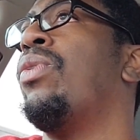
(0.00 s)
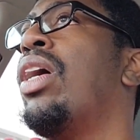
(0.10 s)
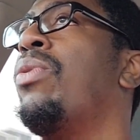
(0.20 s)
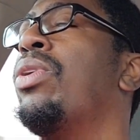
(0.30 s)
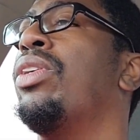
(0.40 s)
what
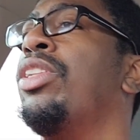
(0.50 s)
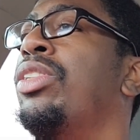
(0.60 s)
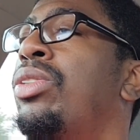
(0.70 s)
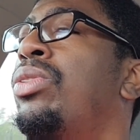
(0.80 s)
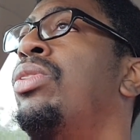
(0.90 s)
I want to
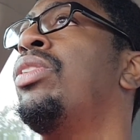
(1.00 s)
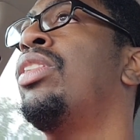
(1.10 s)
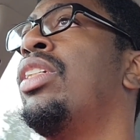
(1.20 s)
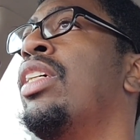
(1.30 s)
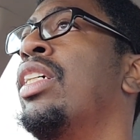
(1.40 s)
do
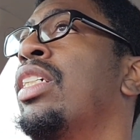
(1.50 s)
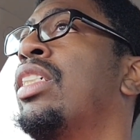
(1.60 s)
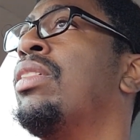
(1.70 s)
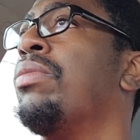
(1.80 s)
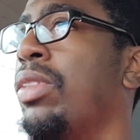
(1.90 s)

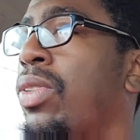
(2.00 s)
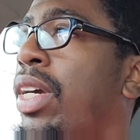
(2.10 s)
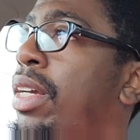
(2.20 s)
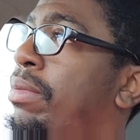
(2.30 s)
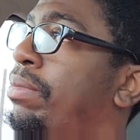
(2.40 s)
is, okay,